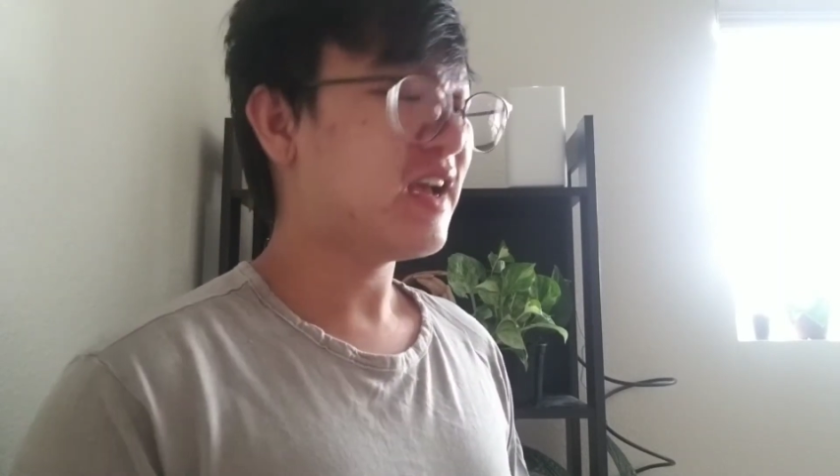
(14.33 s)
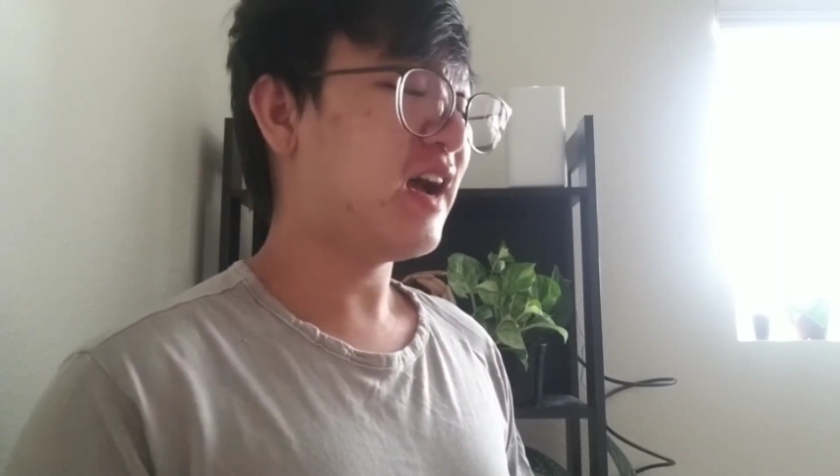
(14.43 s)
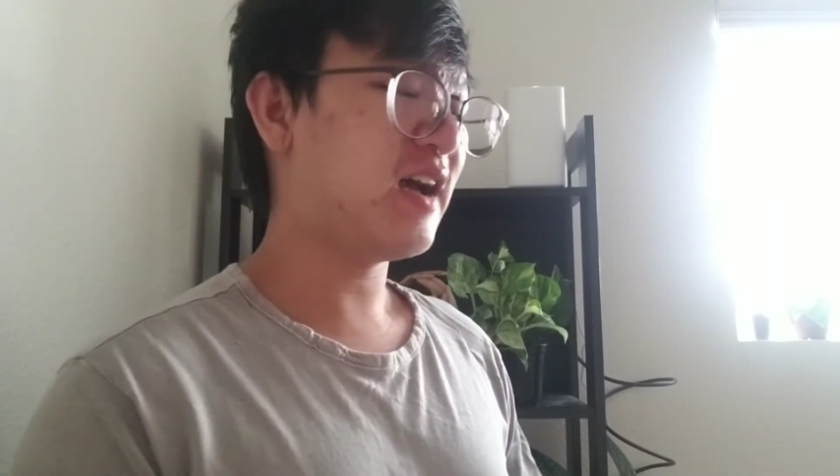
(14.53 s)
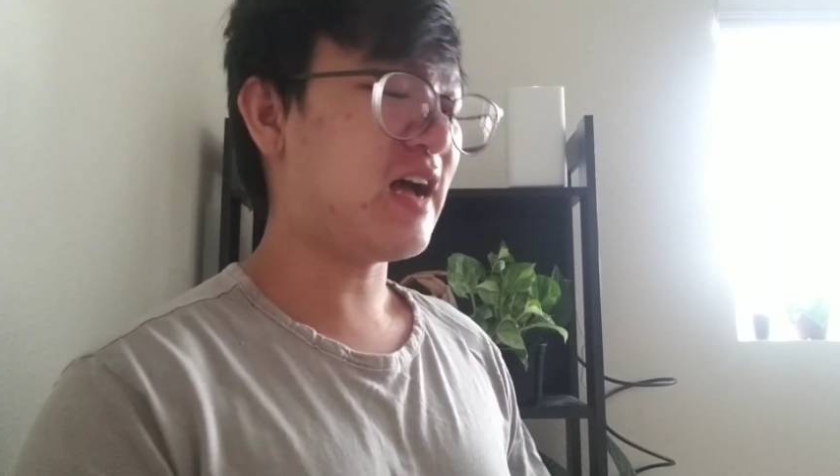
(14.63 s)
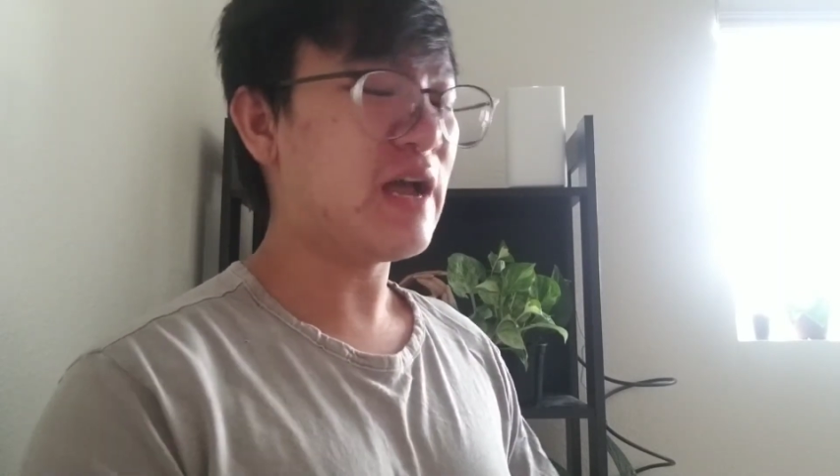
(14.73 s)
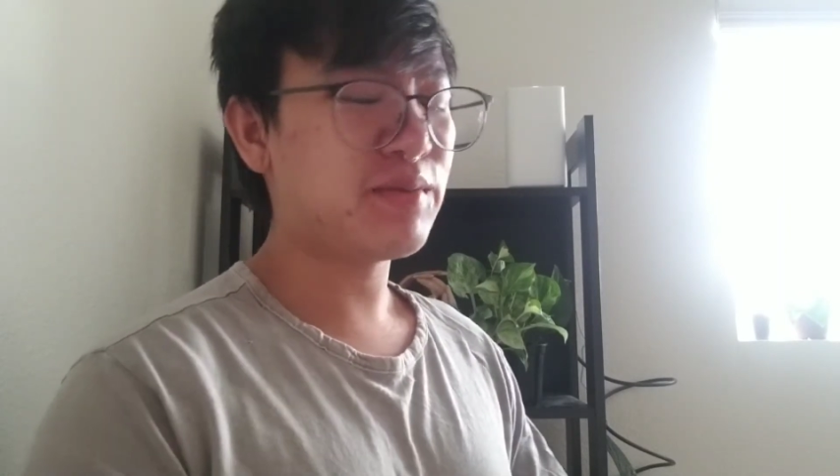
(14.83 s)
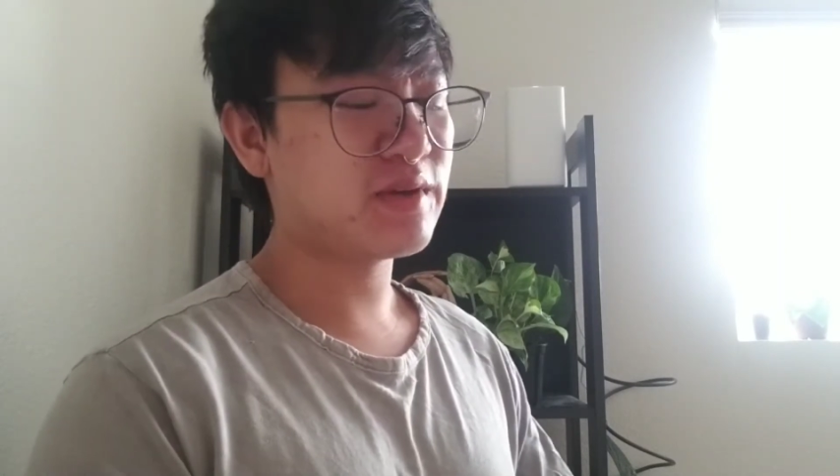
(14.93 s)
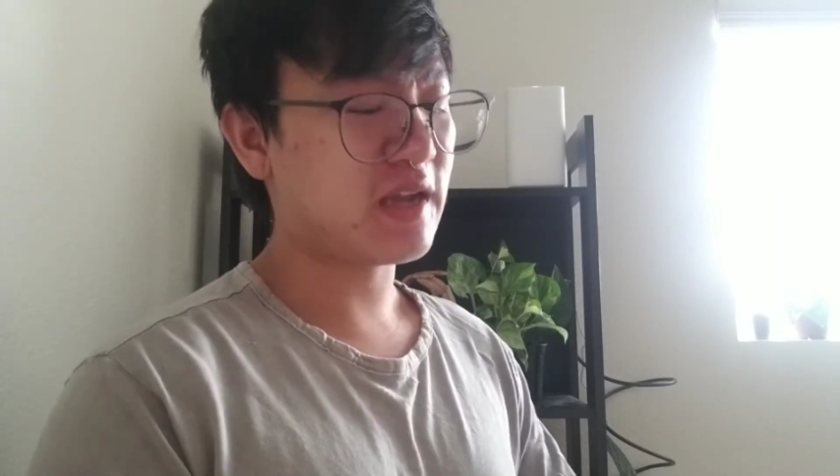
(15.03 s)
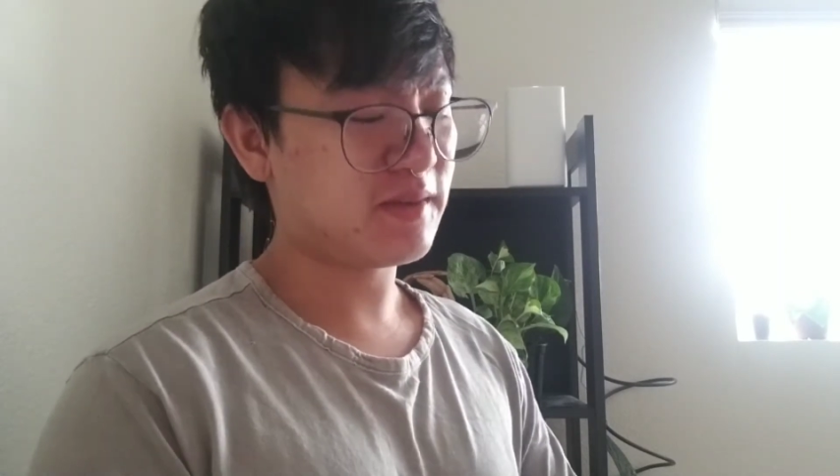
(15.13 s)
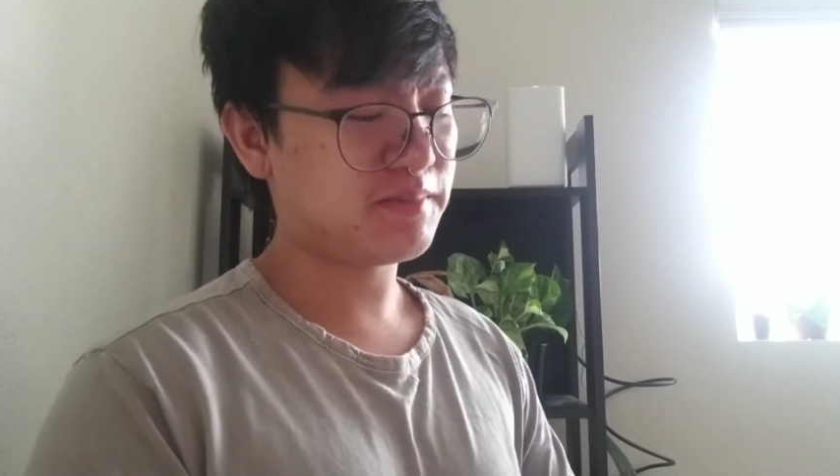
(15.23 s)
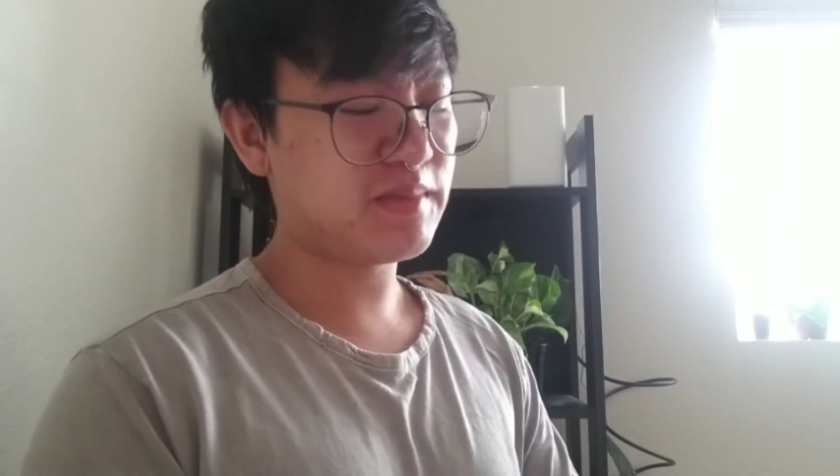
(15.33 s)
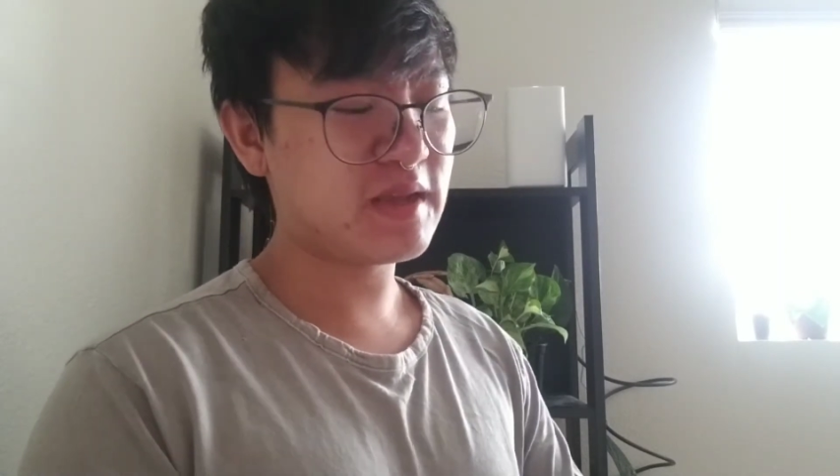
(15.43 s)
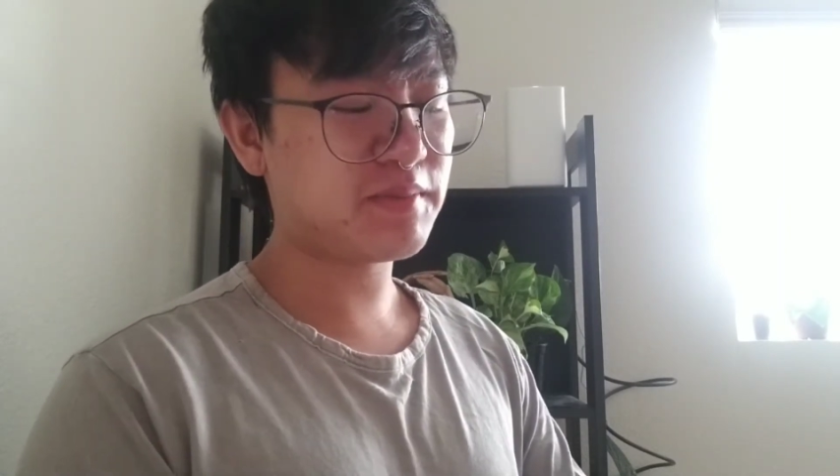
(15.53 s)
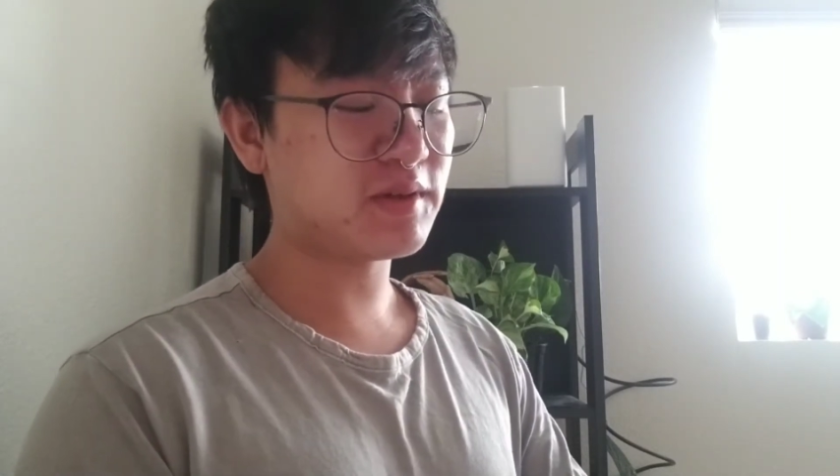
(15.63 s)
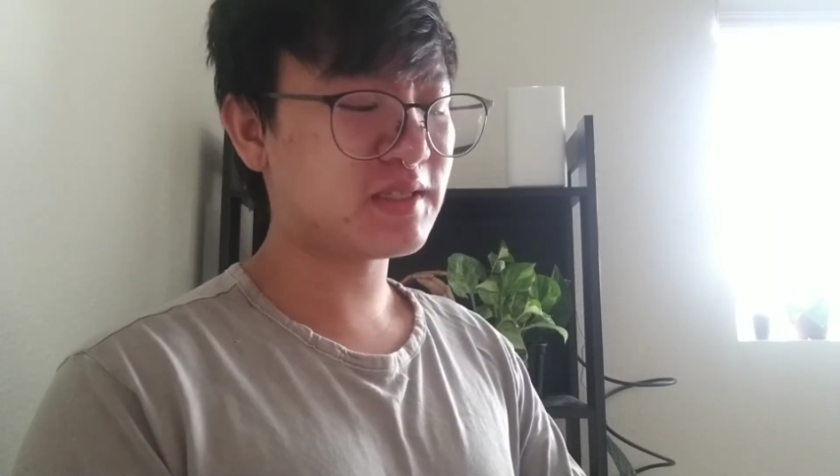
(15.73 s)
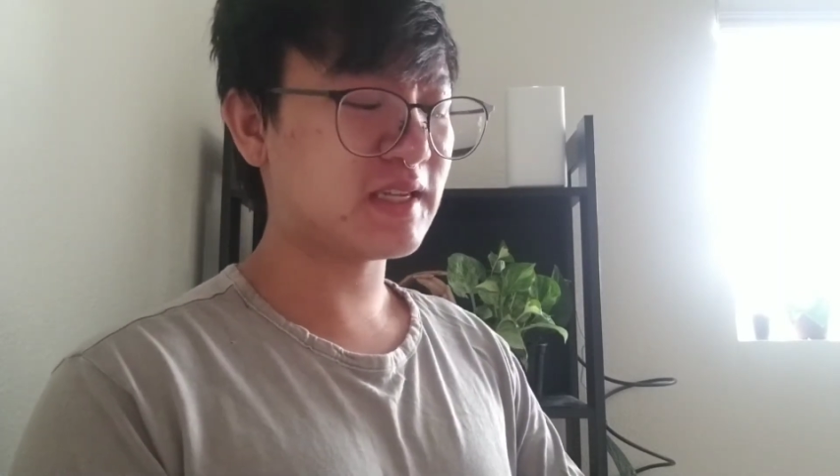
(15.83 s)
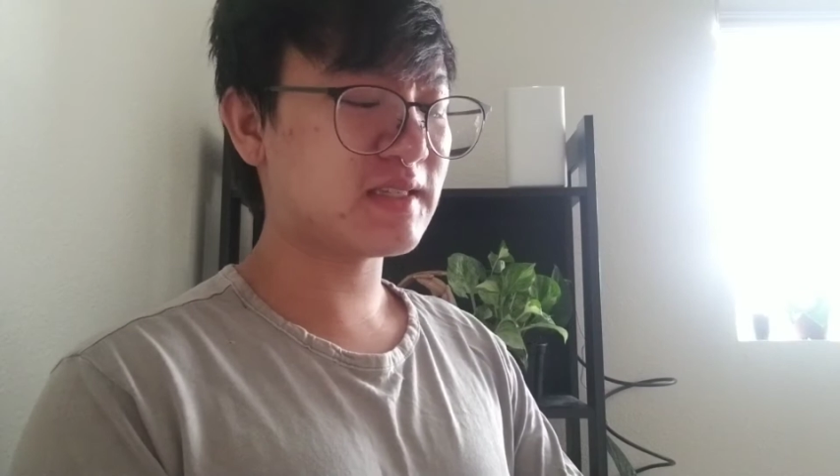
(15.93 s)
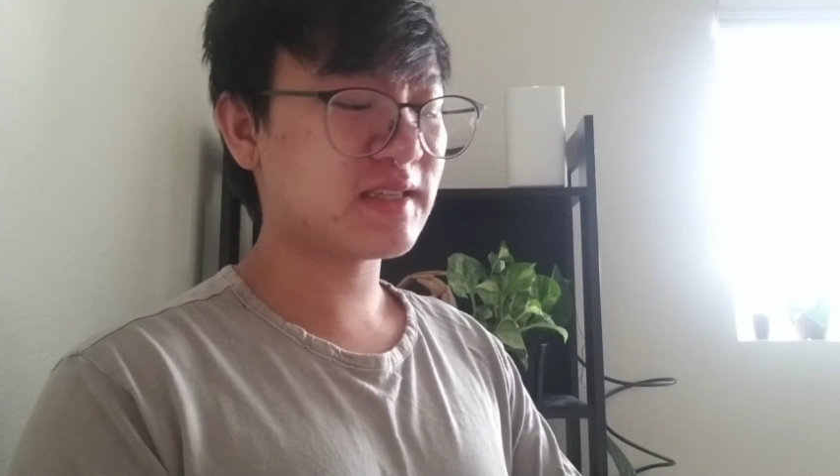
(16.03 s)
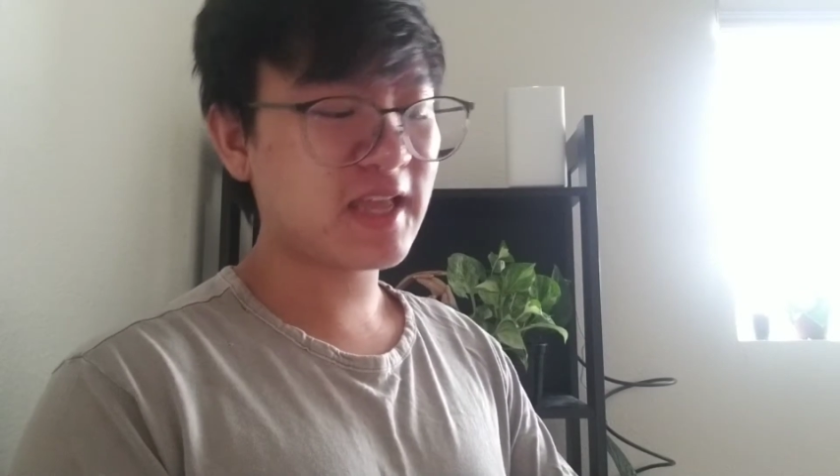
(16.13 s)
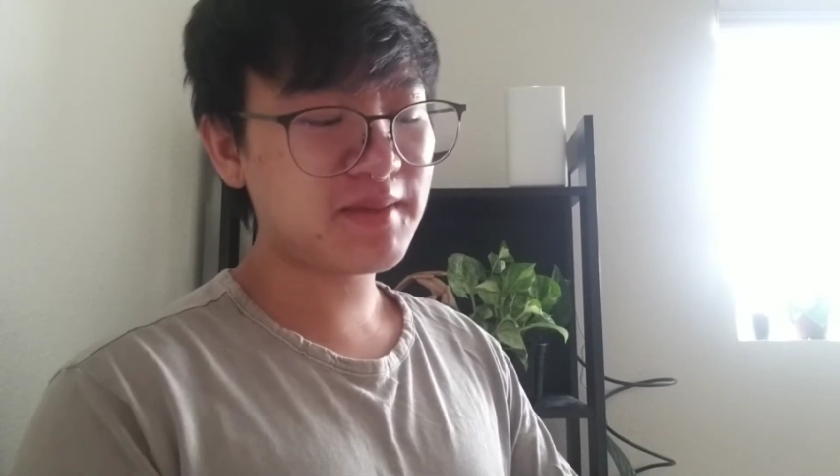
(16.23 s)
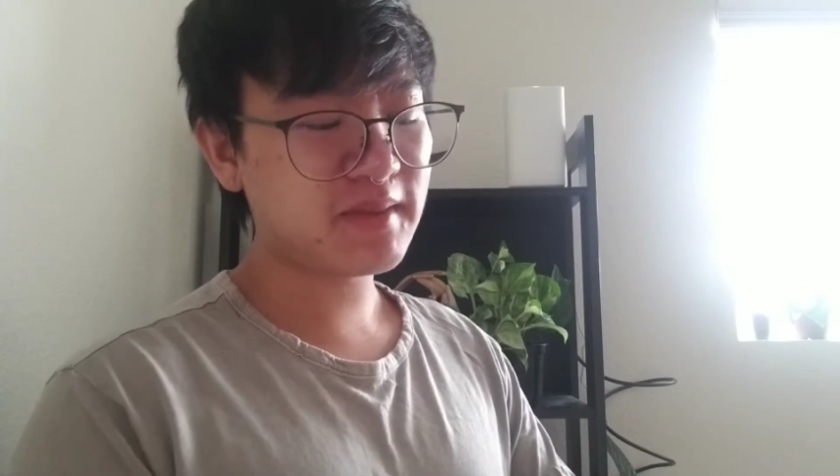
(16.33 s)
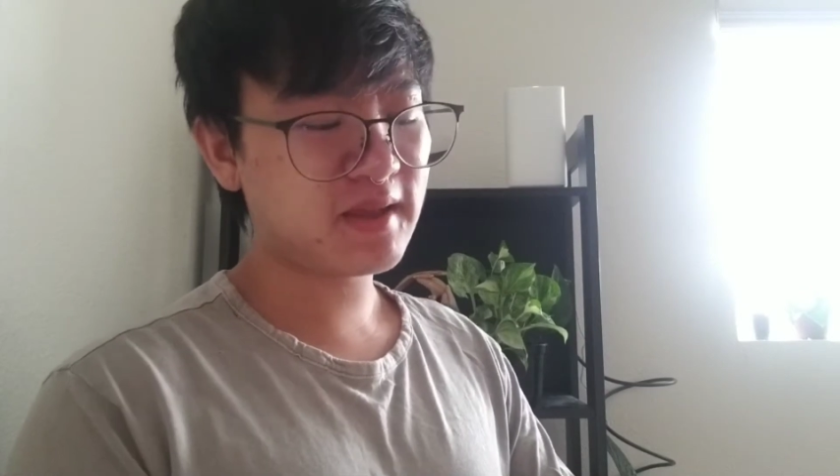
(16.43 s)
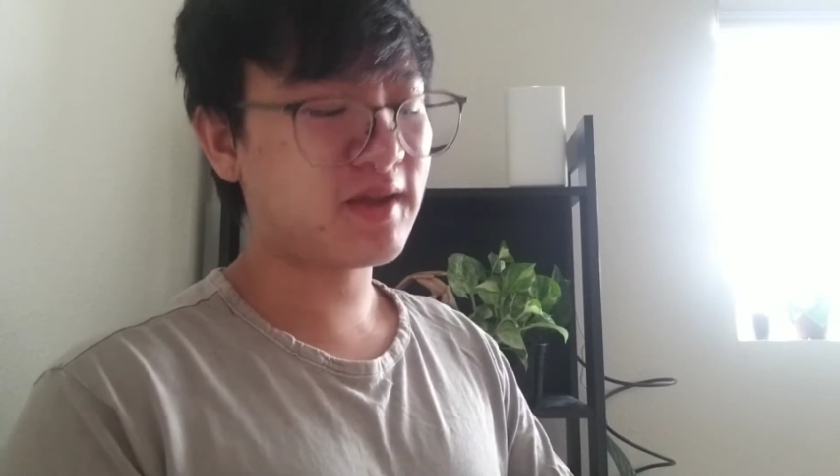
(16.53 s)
I will not be posting his name,